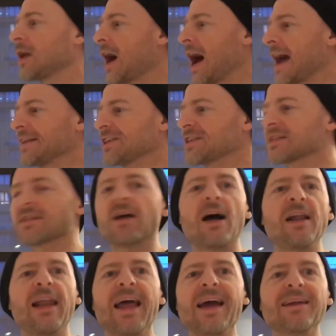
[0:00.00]
I
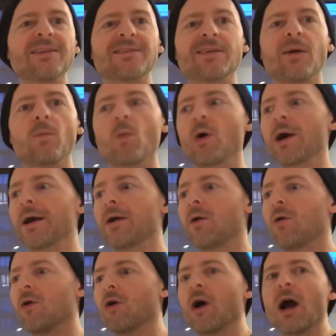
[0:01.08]
landed somewhere,
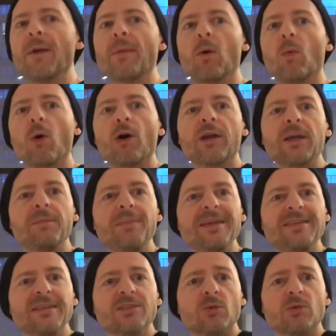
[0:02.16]
or I'm at work in
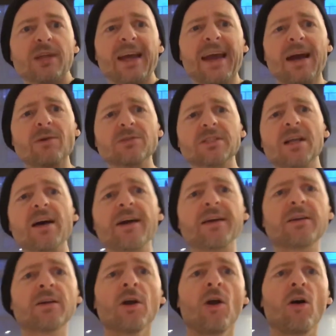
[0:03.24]
meetings all day
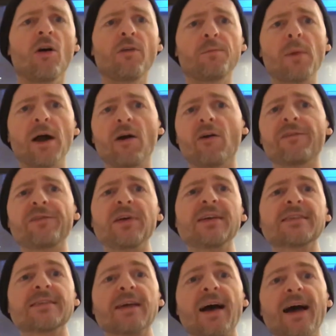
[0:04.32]
outside of my
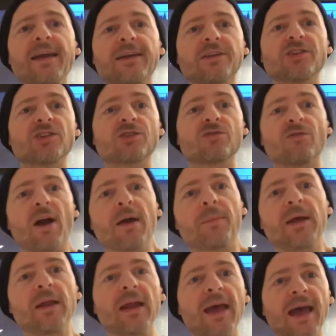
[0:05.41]
office, I can just grab
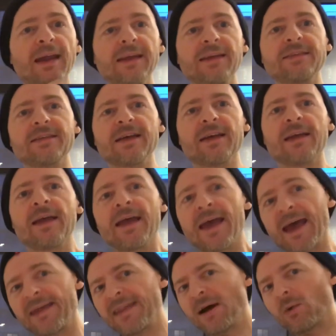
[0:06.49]
it and eat it.
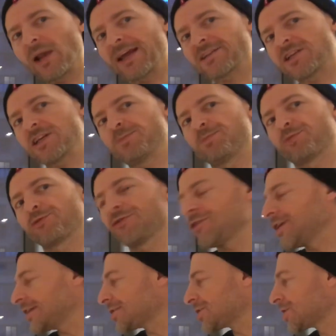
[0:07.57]
And that will actually
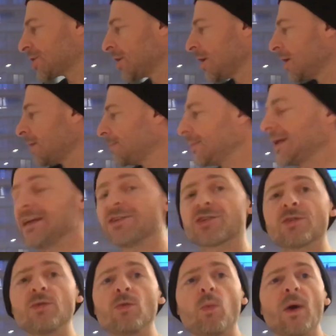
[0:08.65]
bridge me
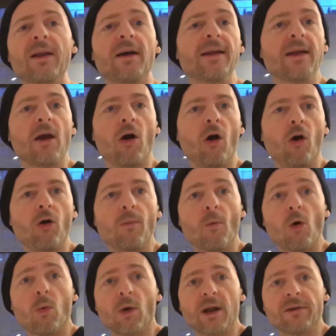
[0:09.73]
to when I get home
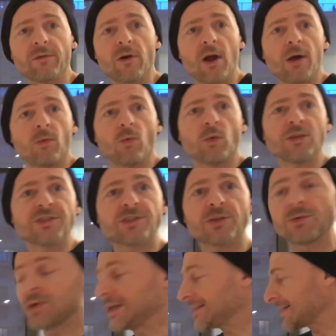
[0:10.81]
or whenever I want to
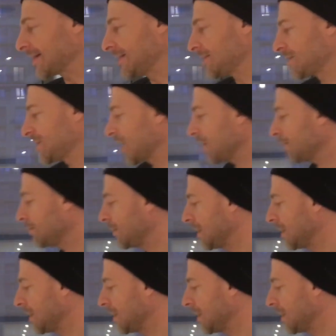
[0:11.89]
eat a ketogenic